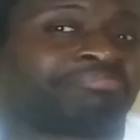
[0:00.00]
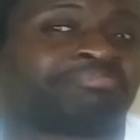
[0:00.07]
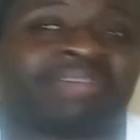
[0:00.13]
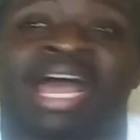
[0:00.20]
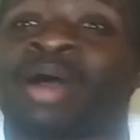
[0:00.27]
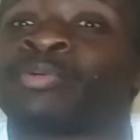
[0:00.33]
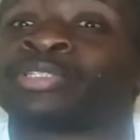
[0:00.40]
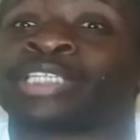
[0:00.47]

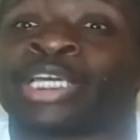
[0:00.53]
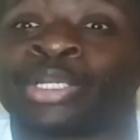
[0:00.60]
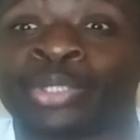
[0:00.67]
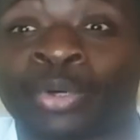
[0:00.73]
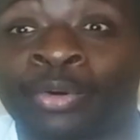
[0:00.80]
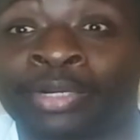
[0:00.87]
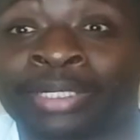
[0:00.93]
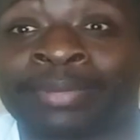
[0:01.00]
I was
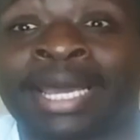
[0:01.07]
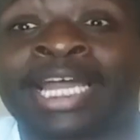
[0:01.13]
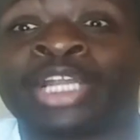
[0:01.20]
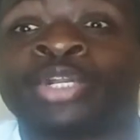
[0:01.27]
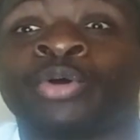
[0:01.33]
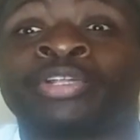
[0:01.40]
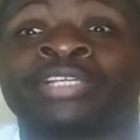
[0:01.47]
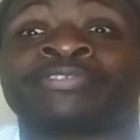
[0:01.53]
ignoring them. I
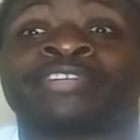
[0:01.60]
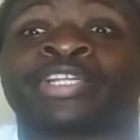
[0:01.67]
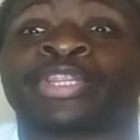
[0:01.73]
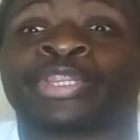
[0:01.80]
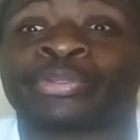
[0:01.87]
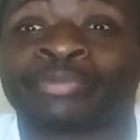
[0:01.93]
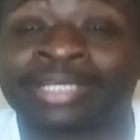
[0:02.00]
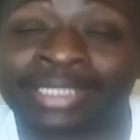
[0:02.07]
ignored them for
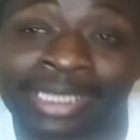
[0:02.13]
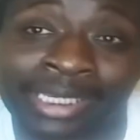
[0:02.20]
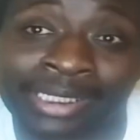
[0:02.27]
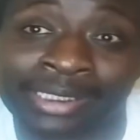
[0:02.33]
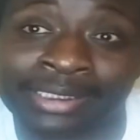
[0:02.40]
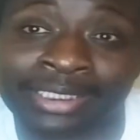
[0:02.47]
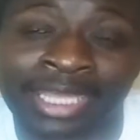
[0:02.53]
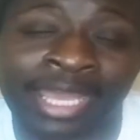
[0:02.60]
3
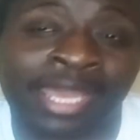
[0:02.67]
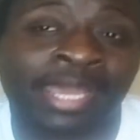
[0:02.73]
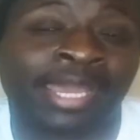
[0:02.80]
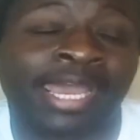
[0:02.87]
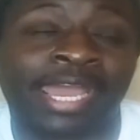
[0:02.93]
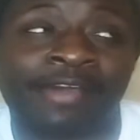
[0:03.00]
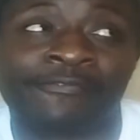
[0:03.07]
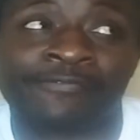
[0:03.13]
days.
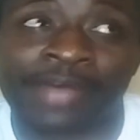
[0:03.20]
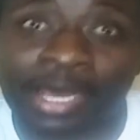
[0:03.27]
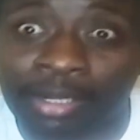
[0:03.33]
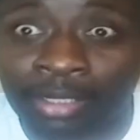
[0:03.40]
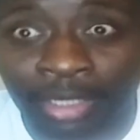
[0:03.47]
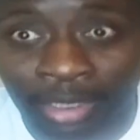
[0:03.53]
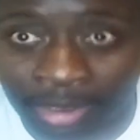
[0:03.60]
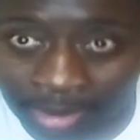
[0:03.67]

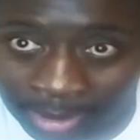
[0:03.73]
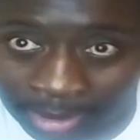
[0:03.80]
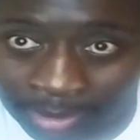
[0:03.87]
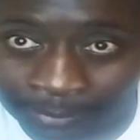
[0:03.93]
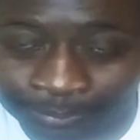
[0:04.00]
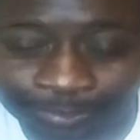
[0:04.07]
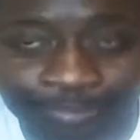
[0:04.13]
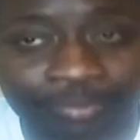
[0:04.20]

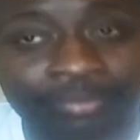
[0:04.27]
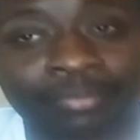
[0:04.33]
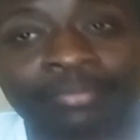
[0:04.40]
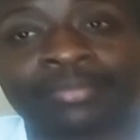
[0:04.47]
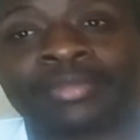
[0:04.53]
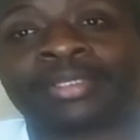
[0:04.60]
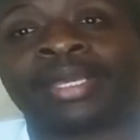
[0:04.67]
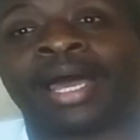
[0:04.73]
Finally,
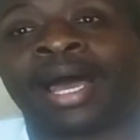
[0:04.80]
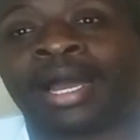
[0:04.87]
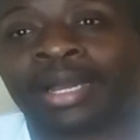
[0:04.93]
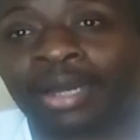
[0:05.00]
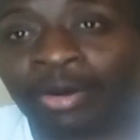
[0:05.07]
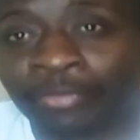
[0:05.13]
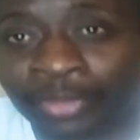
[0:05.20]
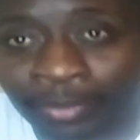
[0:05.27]
I
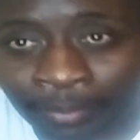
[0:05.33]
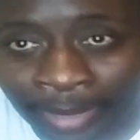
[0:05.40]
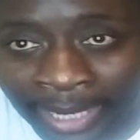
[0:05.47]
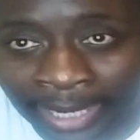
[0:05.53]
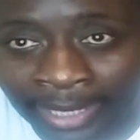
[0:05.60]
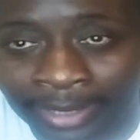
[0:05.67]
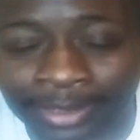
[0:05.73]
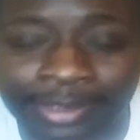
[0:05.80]
called them
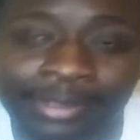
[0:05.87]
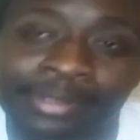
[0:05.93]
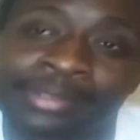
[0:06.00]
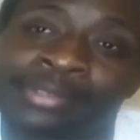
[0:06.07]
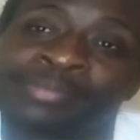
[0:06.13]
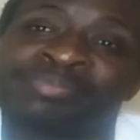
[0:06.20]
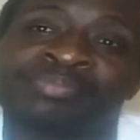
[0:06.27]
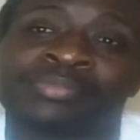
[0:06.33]
back
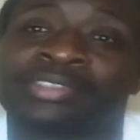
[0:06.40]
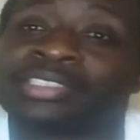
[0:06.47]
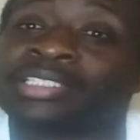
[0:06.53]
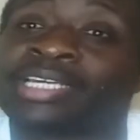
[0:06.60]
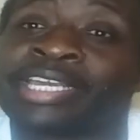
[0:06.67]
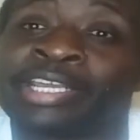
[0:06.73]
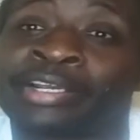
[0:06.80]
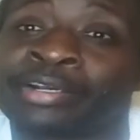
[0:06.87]
to
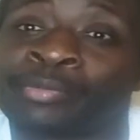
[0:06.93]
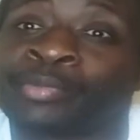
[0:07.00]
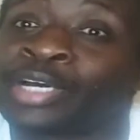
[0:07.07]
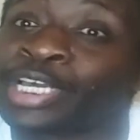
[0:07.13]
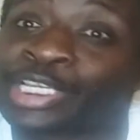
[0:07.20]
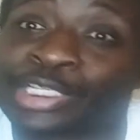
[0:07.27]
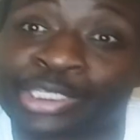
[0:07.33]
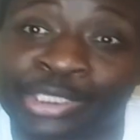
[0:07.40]
hear what
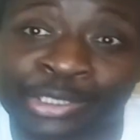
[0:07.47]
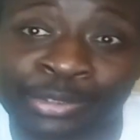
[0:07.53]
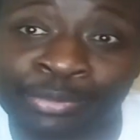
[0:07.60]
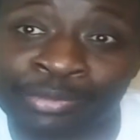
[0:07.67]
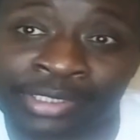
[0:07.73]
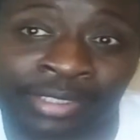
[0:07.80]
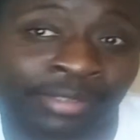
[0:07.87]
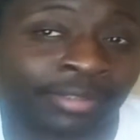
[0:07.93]

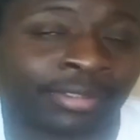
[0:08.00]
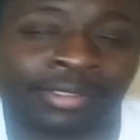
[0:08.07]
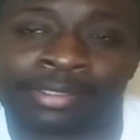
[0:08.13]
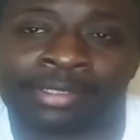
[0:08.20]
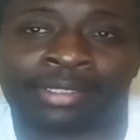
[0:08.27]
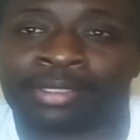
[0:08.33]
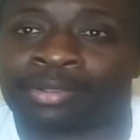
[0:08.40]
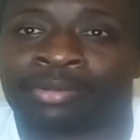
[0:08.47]
excuse and
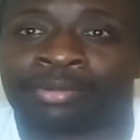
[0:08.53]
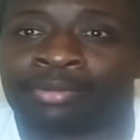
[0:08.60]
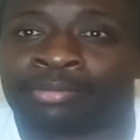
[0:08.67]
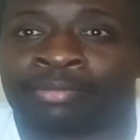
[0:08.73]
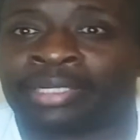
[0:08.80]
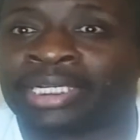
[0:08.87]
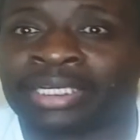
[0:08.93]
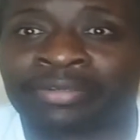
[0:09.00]

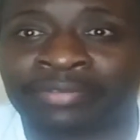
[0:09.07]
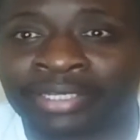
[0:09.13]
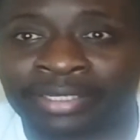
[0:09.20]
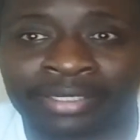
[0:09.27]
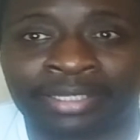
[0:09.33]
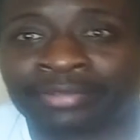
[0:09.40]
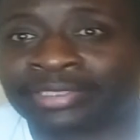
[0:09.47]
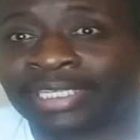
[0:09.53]
whatever
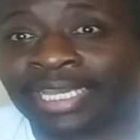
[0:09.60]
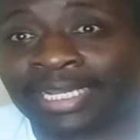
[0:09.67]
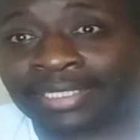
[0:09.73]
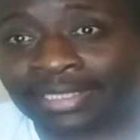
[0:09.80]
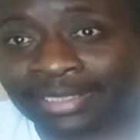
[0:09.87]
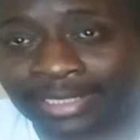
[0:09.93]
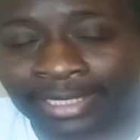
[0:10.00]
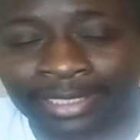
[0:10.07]
else they had to
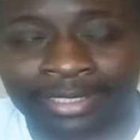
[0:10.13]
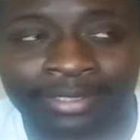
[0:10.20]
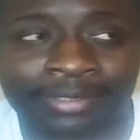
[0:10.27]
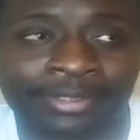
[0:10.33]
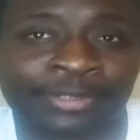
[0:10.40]
say.